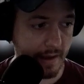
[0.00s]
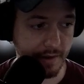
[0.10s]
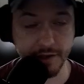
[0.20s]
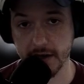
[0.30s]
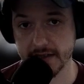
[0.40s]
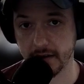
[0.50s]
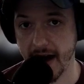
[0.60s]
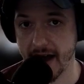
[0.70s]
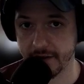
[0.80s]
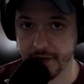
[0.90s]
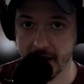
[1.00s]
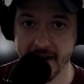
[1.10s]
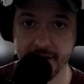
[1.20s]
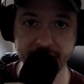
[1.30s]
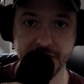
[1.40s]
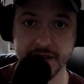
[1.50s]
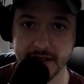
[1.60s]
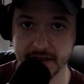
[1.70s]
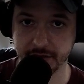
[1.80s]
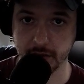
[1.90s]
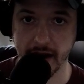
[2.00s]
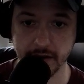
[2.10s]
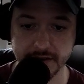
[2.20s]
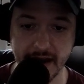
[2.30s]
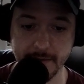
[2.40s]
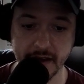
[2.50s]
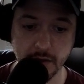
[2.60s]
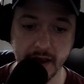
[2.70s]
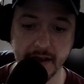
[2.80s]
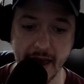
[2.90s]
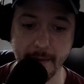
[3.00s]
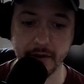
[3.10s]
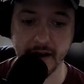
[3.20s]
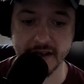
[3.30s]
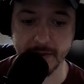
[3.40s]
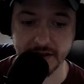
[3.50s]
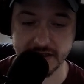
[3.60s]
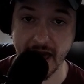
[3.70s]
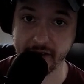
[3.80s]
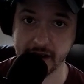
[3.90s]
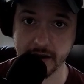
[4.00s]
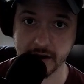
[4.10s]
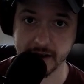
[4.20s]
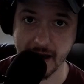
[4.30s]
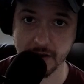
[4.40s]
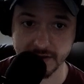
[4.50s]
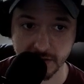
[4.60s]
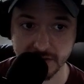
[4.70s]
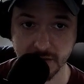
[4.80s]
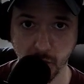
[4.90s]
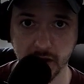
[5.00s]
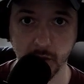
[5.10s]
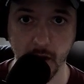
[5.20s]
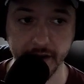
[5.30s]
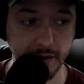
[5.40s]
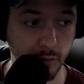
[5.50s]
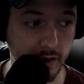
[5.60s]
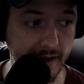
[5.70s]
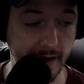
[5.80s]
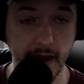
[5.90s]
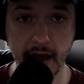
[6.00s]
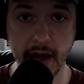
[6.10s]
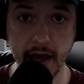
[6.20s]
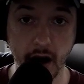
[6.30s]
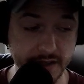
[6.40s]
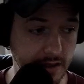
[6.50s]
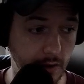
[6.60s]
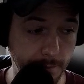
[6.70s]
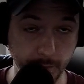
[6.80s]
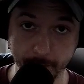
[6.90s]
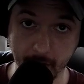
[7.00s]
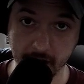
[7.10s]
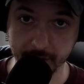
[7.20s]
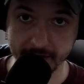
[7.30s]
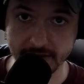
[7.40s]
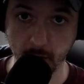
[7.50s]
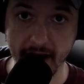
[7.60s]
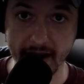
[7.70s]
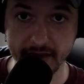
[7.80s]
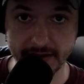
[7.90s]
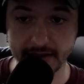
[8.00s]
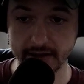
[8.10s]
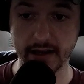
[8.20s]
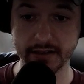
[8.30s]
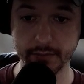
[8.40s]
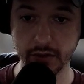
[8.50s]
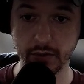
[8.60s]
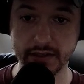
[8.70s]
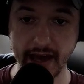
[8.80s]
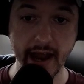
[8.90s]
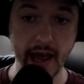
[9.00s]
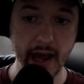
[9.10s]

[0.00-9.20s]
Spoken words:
but there is a lot of inefficiencies through idle time that you can capitalize by just having another account do some work while you're working. Also, part of the reason why this is awesome too is that